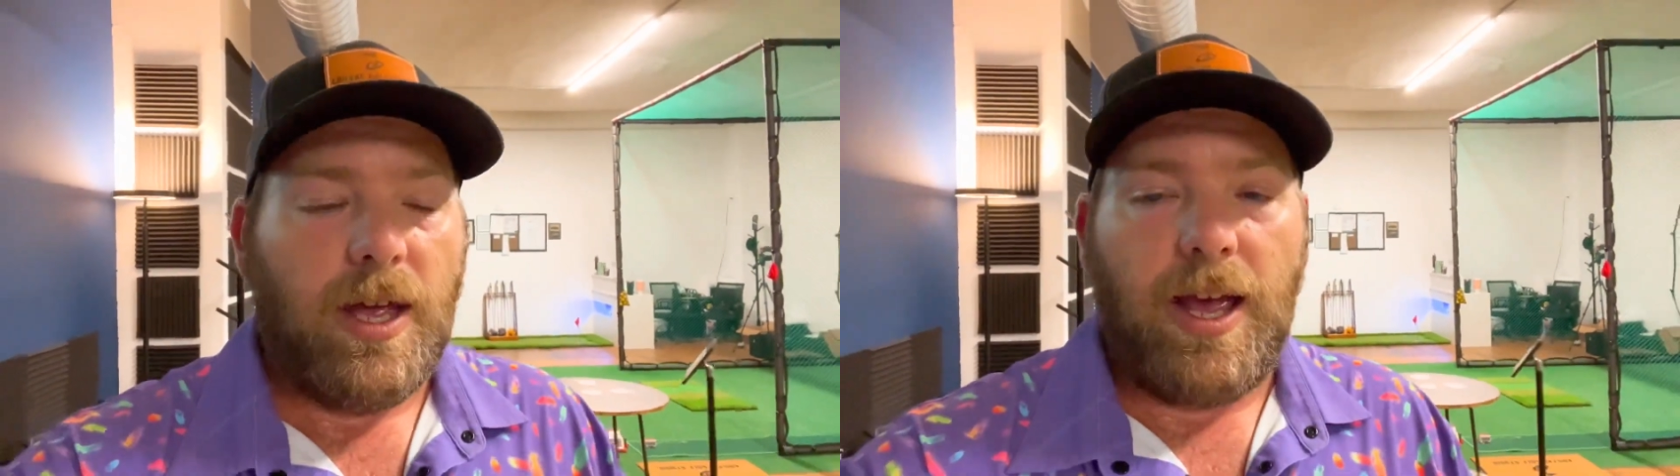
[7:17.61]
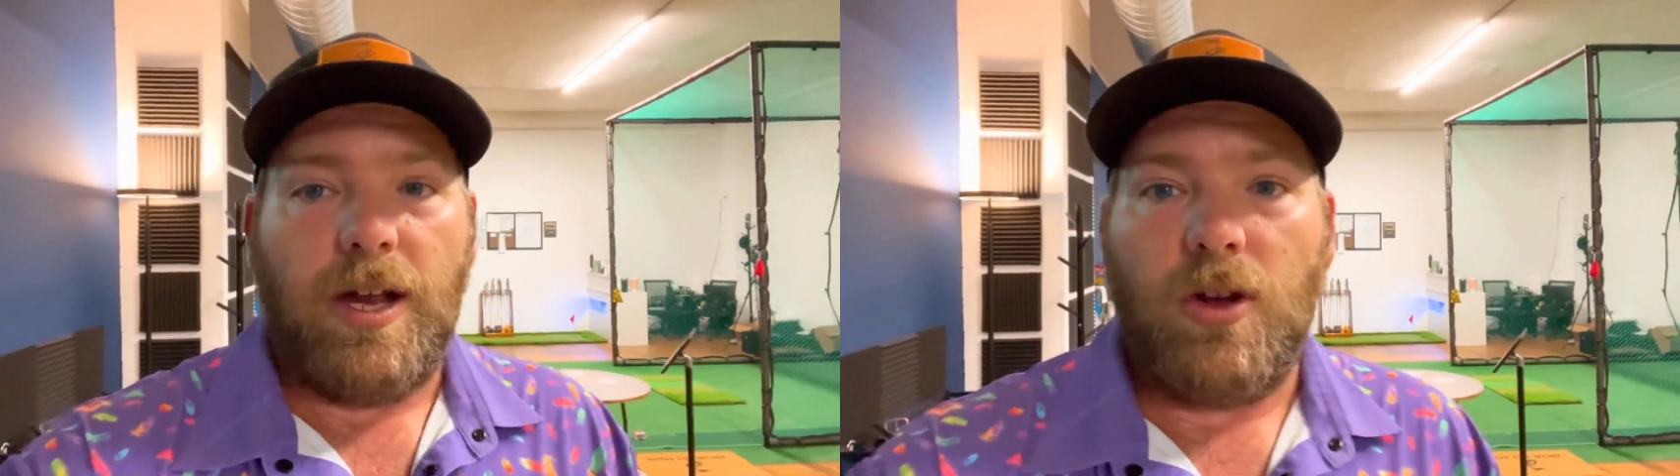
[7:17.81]

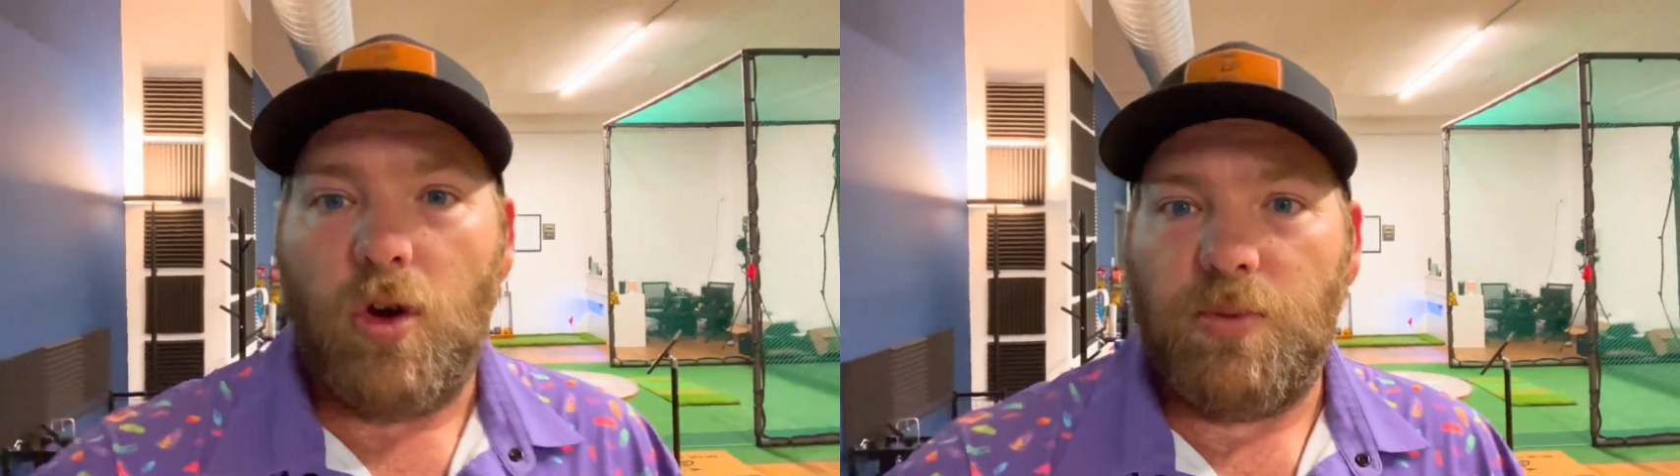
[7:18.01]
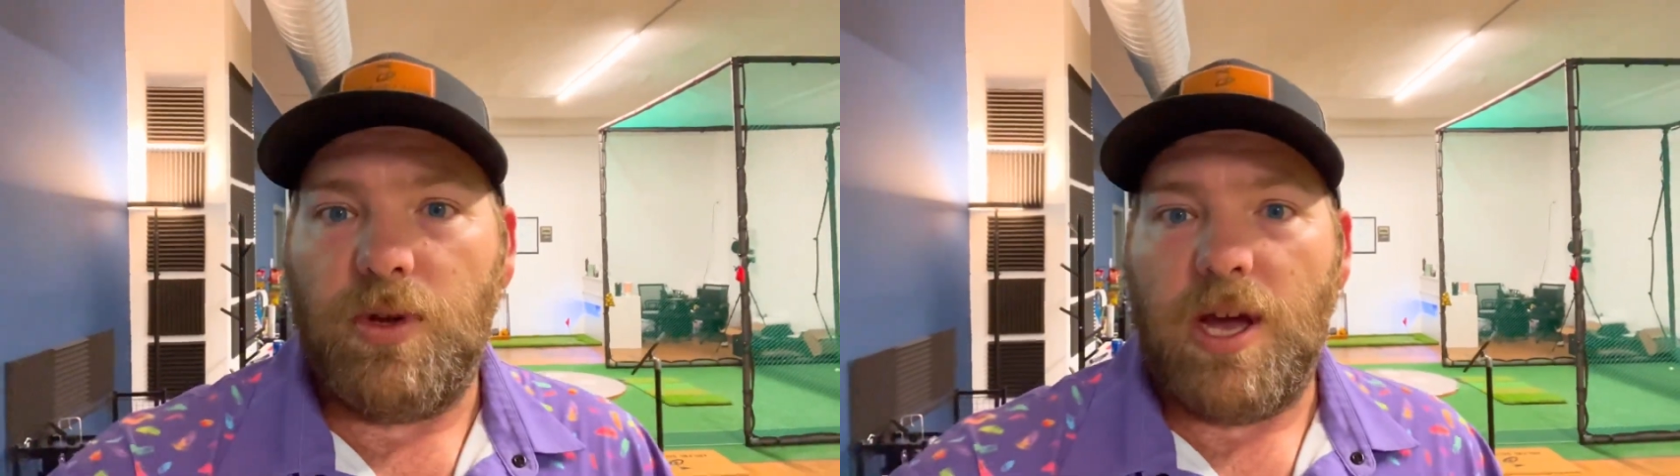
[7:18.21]
and
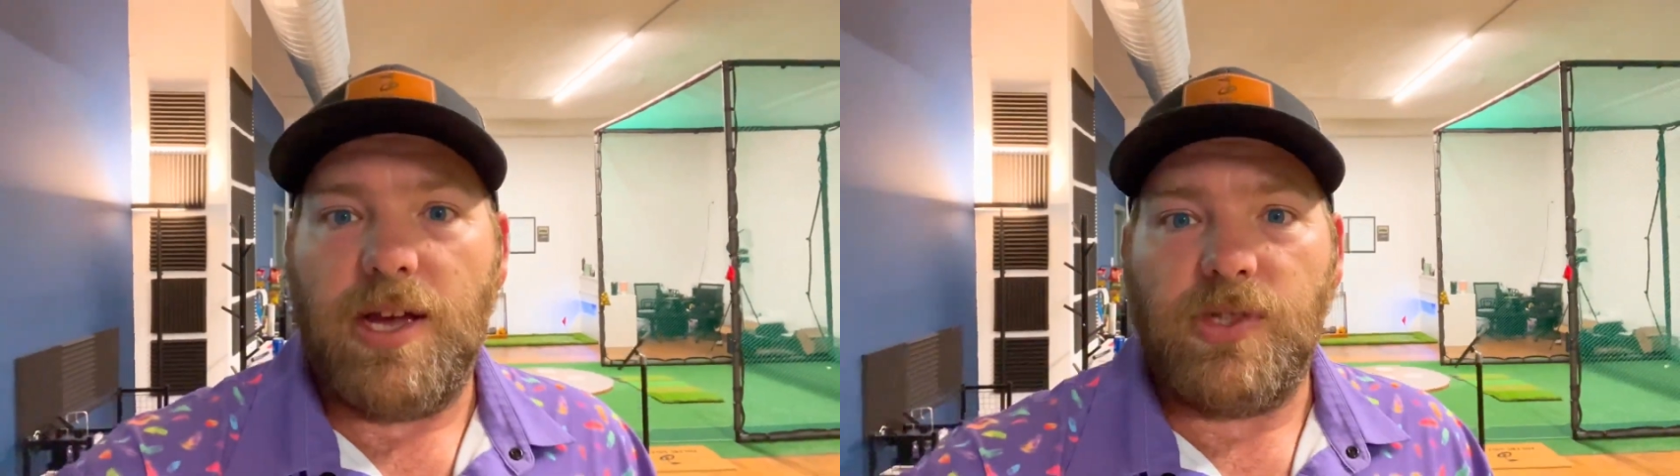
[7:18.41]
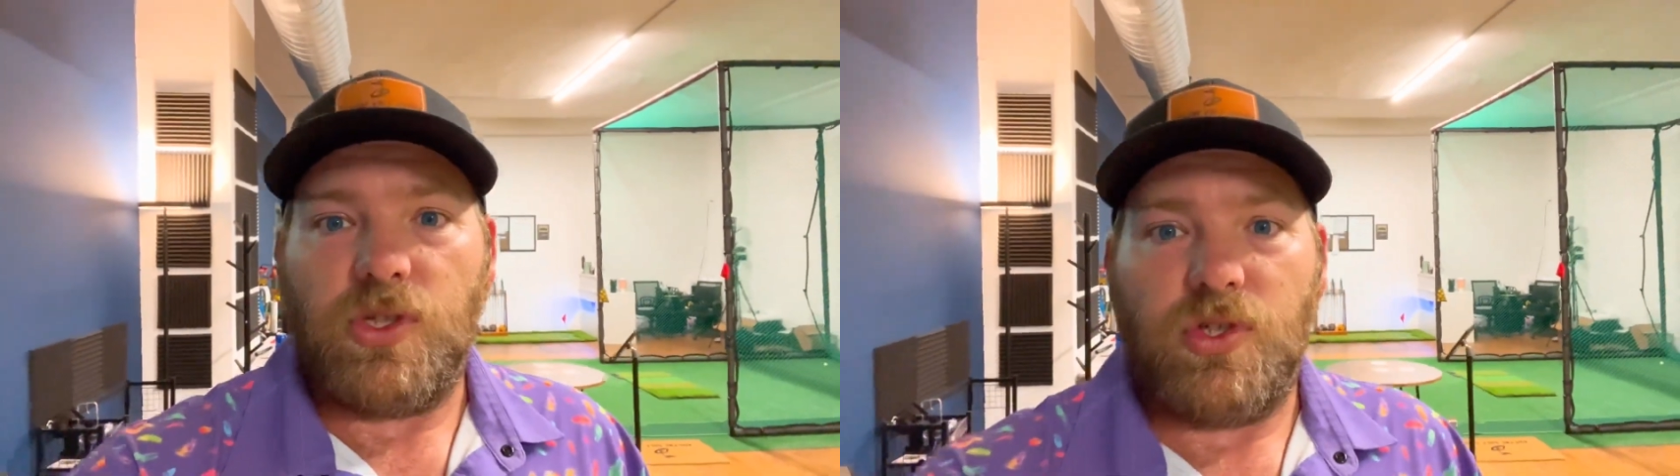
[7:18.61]
hope you
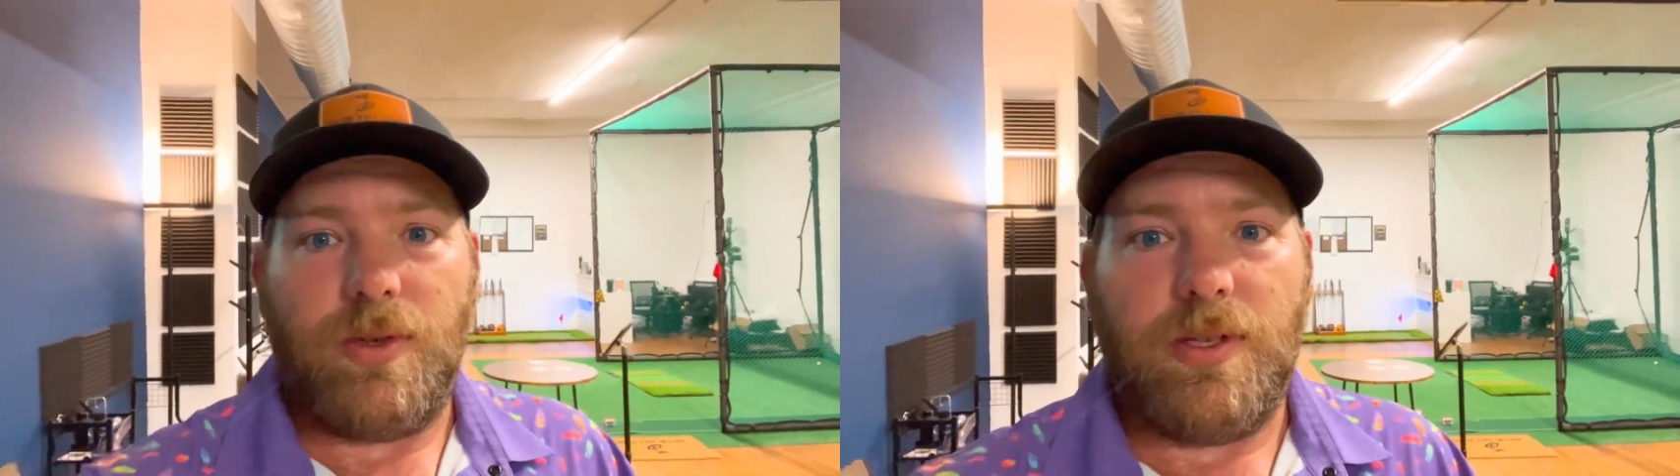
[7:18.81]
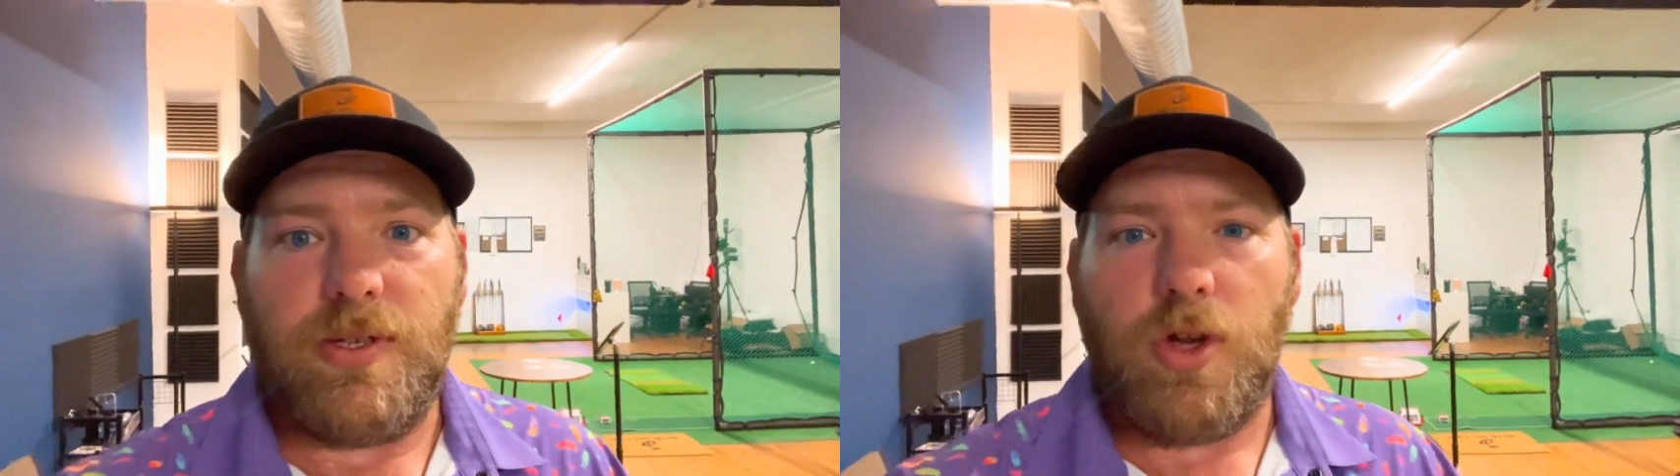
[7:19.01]
guys enjoyed this.